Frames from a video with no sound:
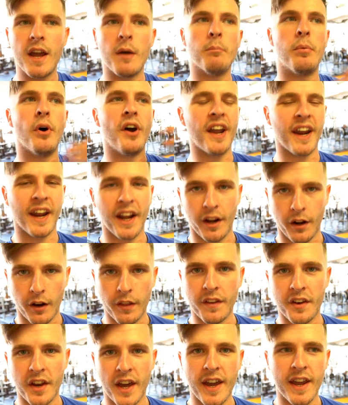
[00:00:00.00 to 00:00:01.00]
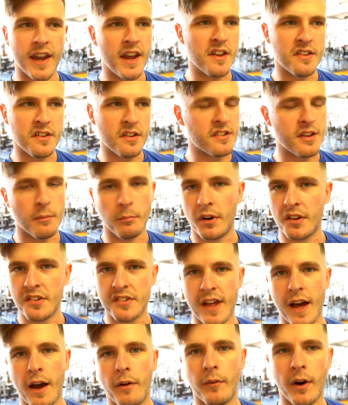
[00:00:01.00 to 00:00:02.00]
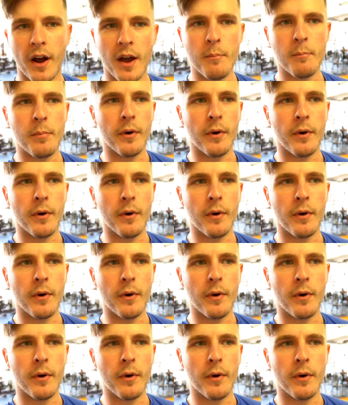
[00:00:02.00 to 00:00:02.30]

and putting in another day. It's as simple as that, right?